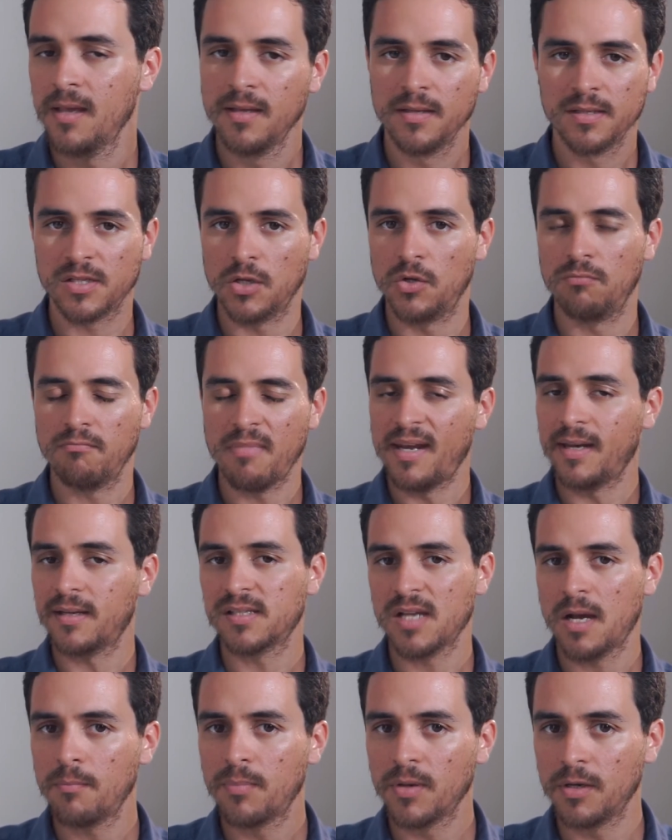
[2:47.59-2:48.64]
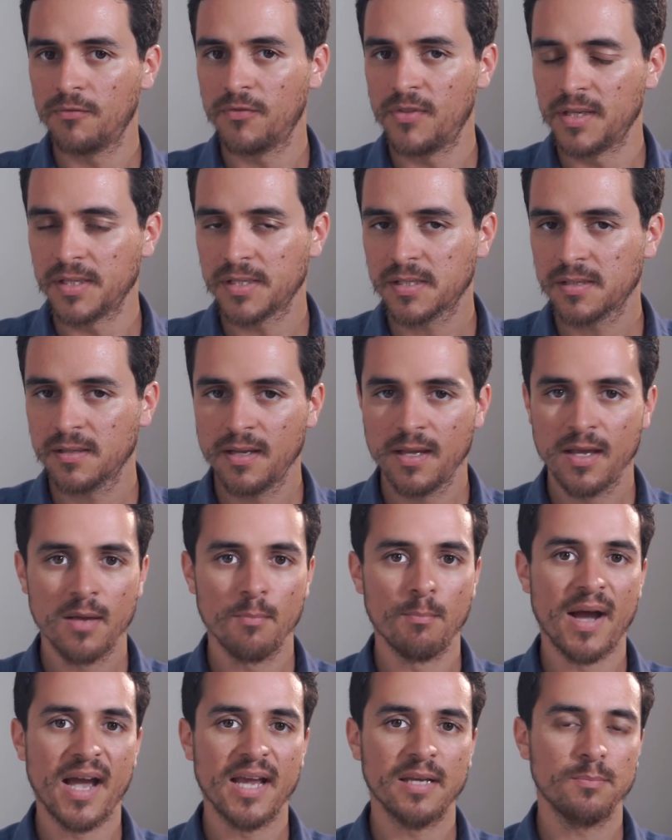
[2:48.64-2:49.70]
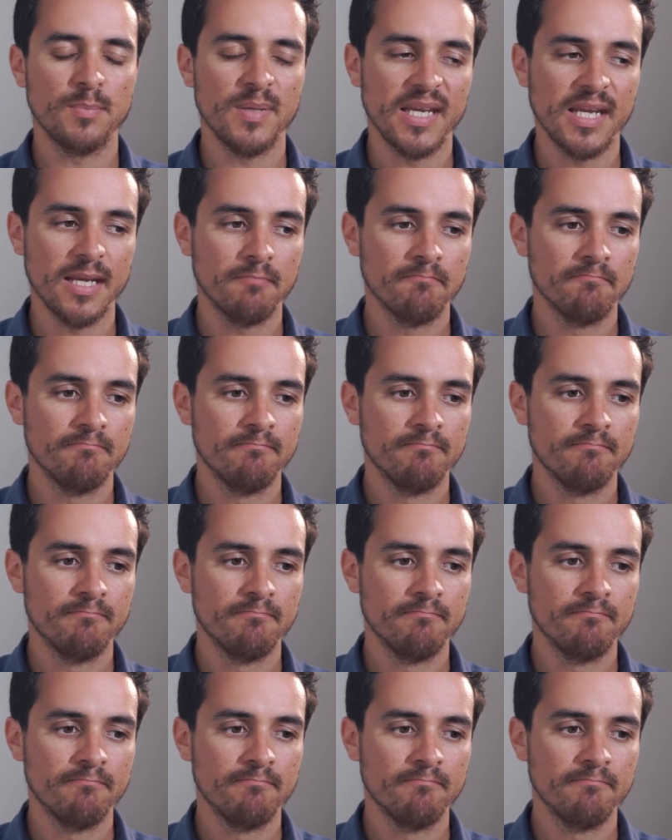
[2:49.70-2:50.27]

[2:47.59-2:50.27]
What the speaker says: So an example of this might be,